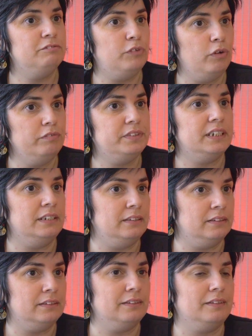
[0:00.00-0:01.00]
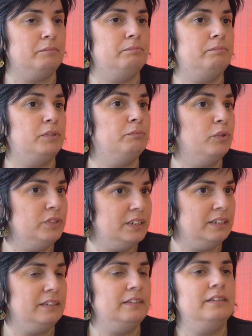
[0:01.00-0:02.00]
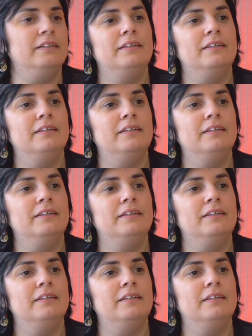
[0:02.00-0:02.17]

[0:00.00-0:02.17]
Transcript: involved in promoting